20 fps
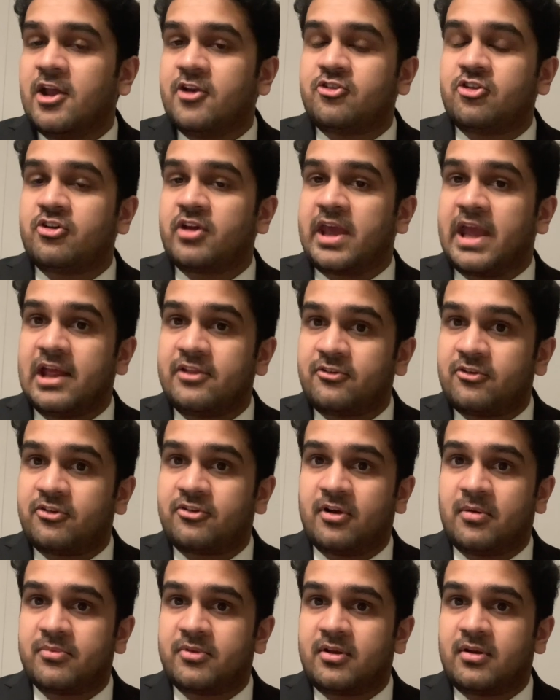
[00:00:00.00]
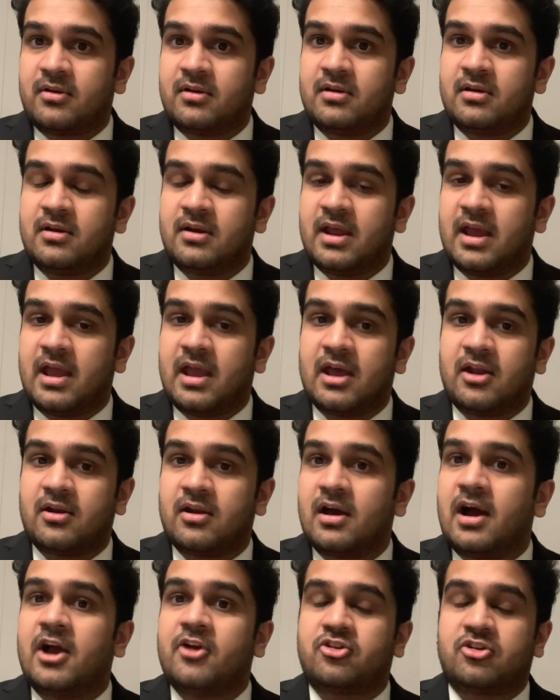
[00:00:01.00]
should answer something.
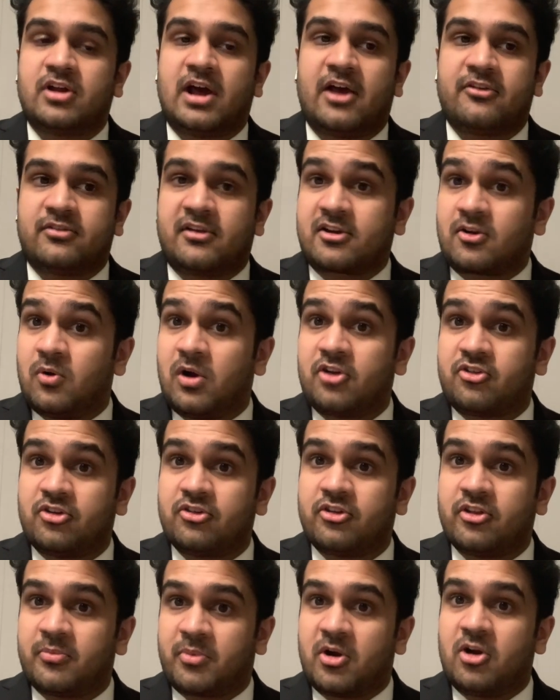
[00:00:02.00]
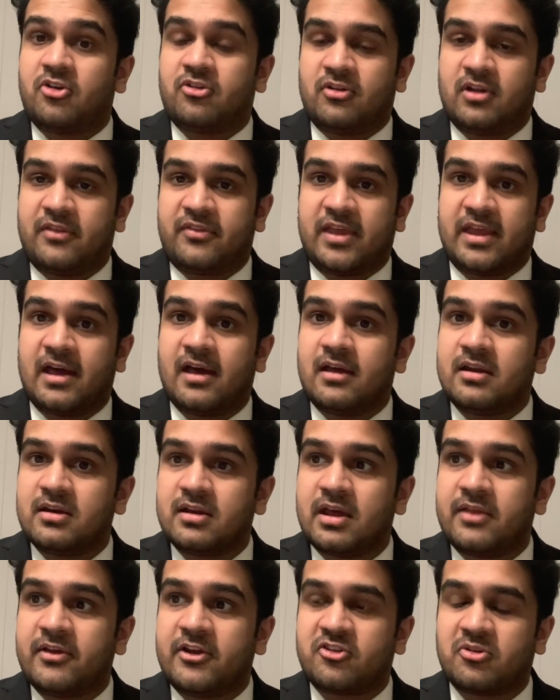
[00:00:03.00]
And I should ask that question to the person at the end,
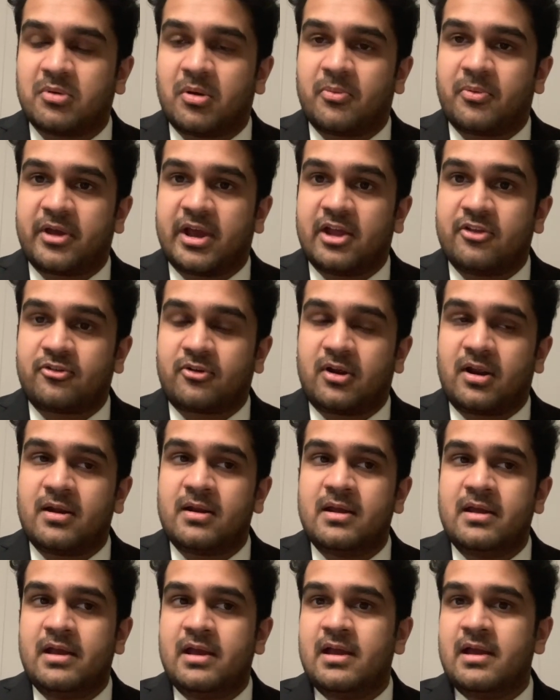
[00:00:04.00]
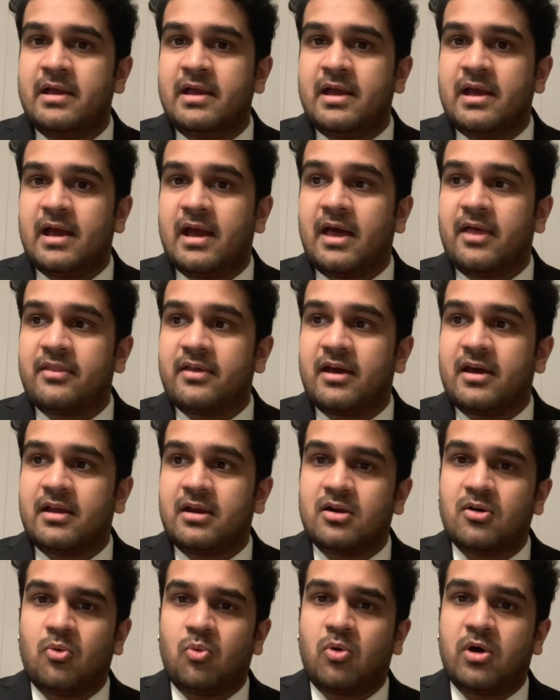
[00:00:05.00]
and they should be able to answer it. And
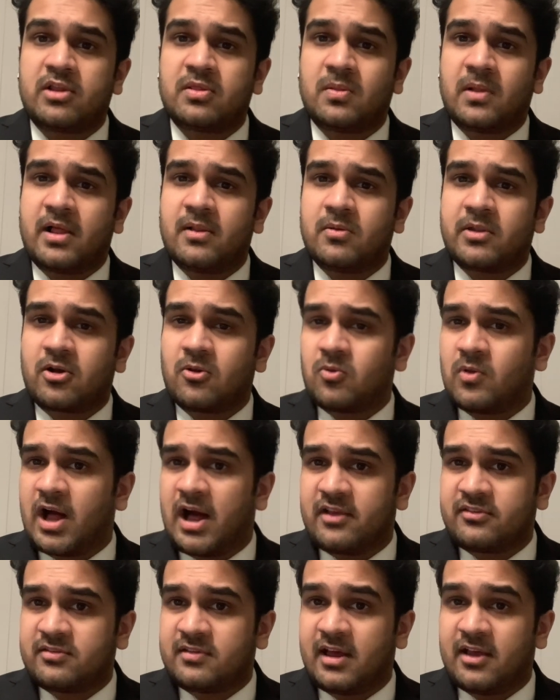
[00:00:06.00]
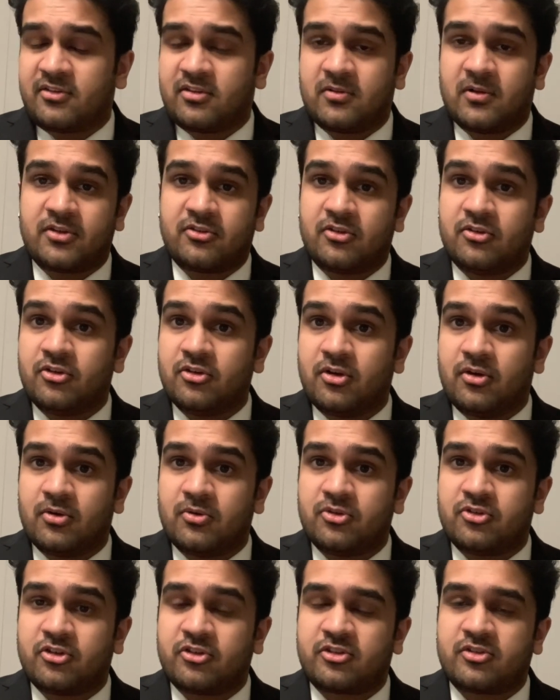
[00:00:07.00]
then one little last test I like to
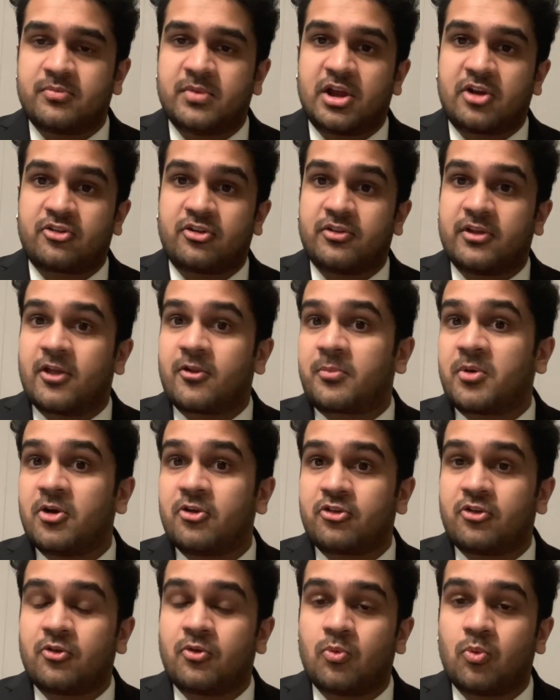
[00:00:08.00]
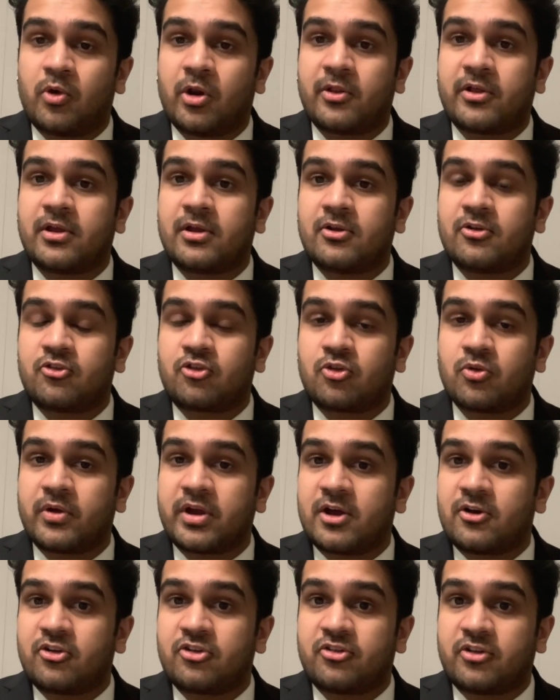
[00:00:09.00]
do, just to make sure the other person really
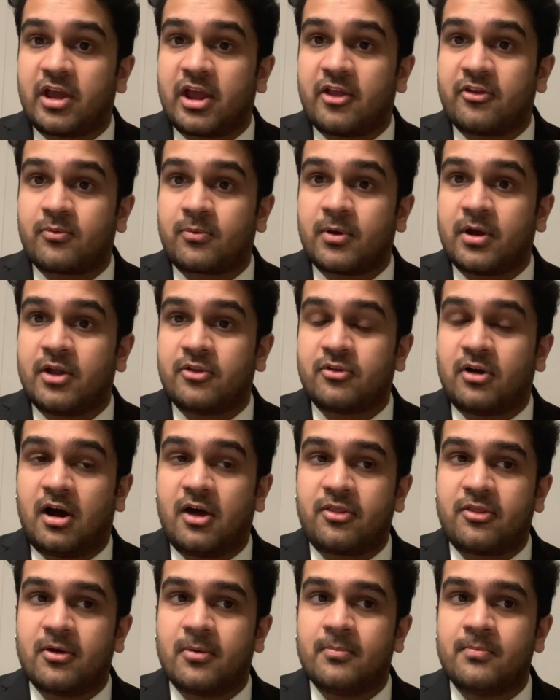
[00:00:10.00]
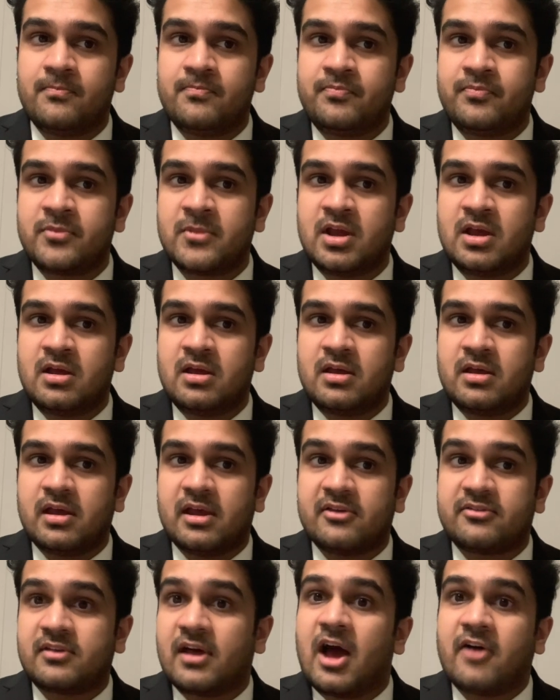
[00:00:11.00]
truly understands what I taught them,
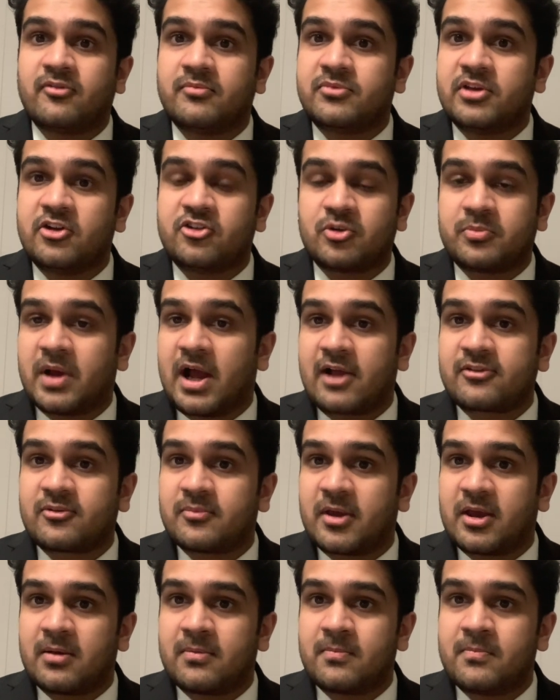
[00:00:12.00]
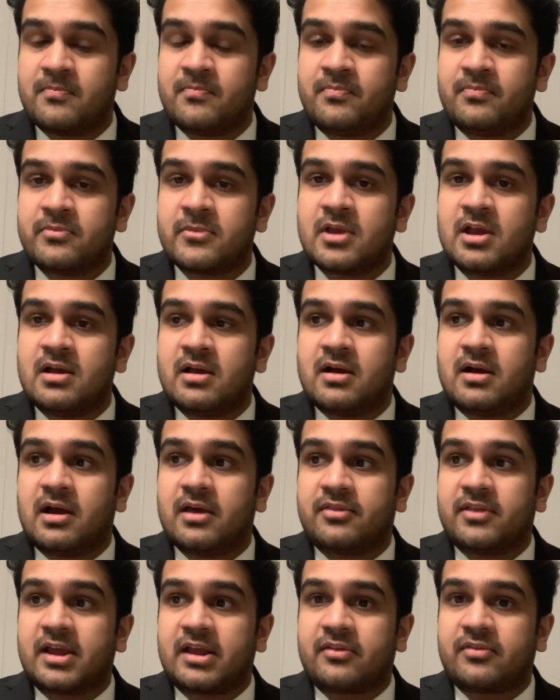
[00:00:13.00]
is to have them teach it back to me.
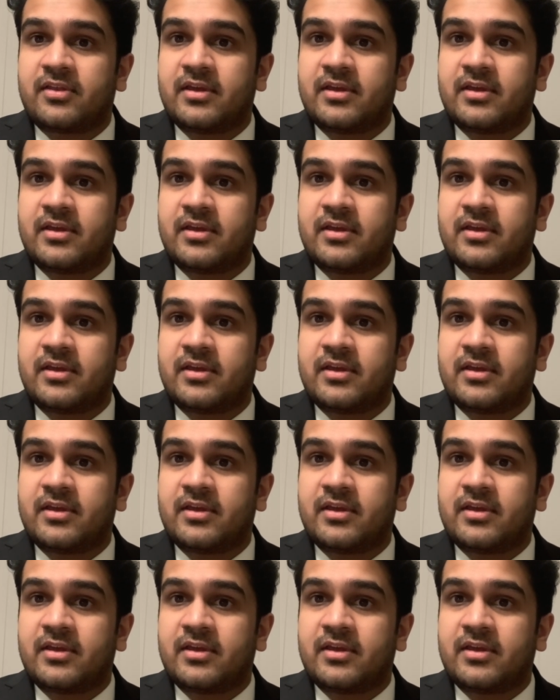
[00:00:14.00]
I think